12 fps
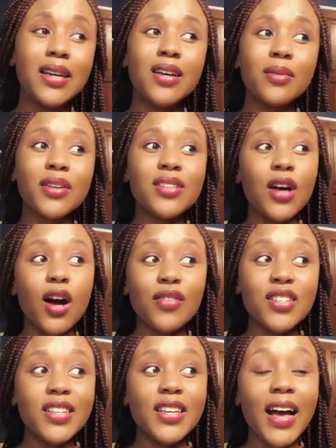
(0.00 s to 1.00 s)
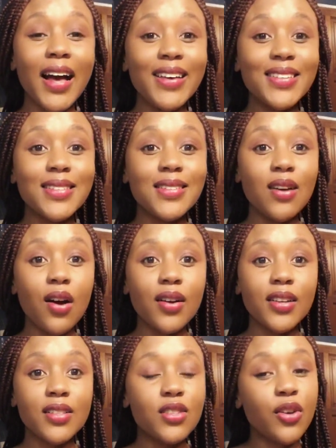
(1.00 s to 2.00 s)
because obviously I just
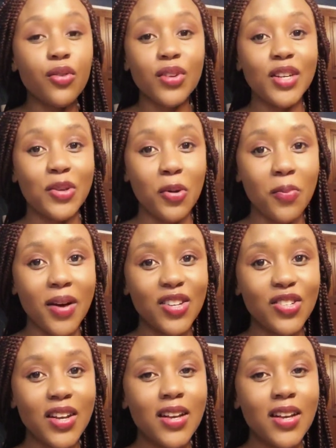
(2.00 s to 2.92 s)
started, so I don't really know much.